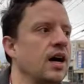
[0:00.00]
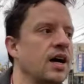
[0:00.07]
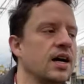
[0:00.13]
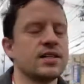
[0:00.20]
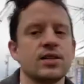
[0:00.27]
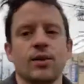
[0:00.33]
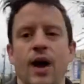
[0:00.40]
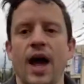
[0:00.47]

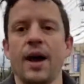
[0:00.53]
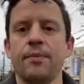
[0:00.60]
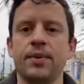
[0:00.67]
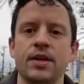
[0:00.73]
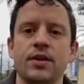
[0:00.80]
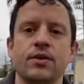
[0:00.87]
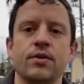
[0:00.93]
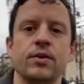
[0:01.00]
So happy
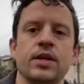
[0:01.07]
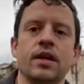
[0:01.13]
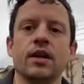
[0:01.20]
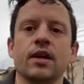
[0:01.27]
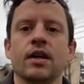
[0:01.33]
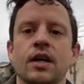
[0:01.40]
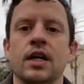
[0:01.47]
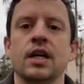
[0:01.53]
new
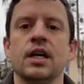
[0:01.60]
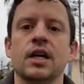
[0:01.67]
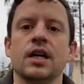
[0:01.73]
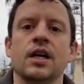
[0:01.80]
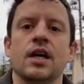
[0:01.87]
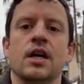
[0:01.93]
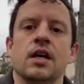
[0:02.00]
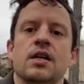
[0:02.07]
year
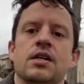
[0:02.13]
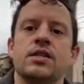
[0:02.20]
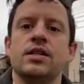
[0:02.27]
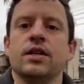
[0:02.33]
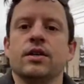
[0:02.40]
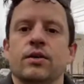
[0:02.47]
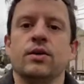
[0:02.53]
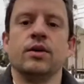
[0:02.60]

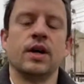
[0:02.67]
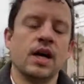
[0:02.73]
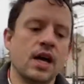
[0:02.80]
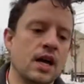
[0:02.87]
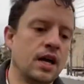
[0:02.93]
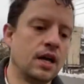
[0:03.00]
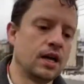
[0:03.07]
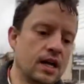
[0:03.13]
to
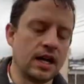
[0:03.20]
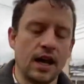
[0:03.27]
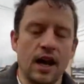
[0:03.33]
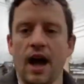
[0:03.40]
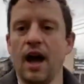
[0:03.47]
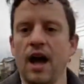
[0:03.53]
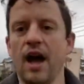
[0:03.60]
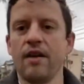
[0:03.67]

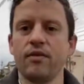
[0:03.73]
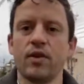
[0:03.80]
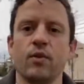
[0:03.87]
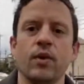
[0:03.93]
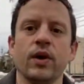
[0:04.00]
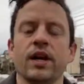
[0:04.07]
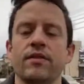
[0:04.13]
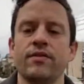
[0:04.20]
every
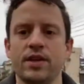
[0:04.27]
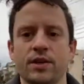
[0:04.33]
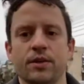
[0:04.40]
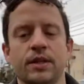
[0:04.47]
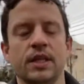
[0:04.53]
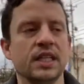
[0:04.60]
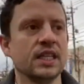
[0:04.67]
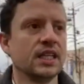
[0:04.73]
one of you.
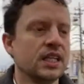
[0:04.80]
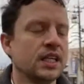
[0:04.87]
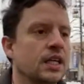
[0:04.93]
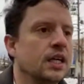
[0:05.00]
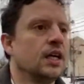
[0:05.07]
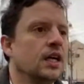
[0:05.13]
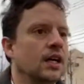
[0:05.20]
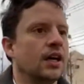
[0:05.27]

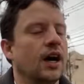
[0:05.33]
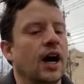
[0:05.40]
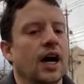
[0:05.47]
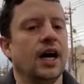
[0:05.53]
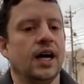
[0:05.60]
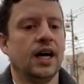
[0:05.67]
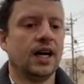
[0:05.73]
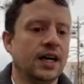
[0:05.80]

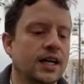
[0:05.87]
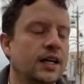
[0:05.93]
I